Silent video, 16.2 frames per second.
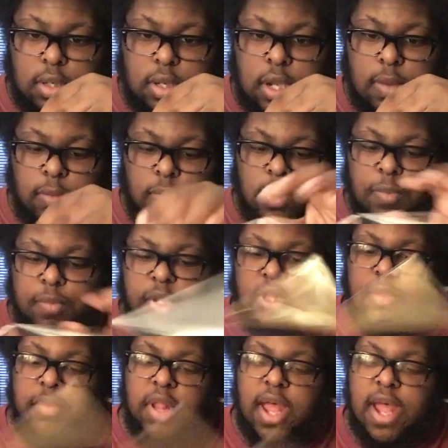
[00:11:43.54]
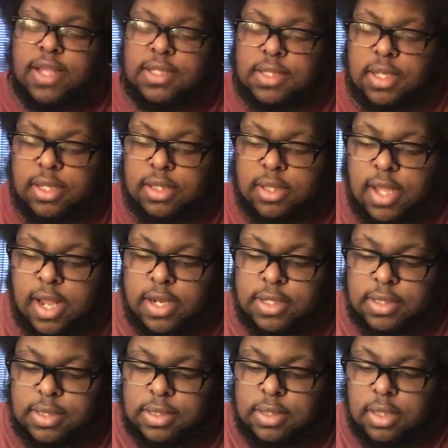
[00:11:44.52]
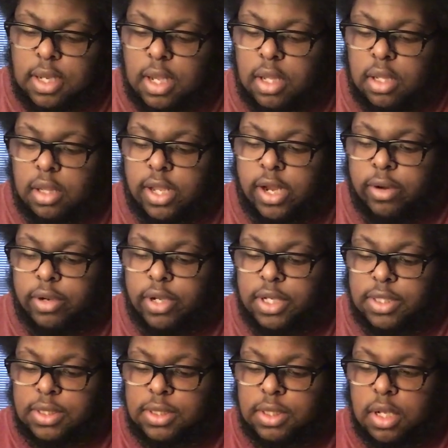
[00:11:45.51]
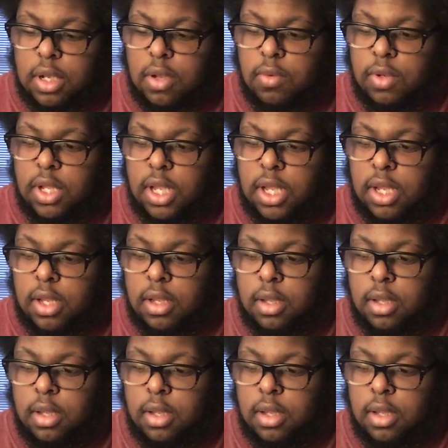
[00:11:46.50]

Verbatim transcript: I'm ripping the plastic. That is hilarious. Okay.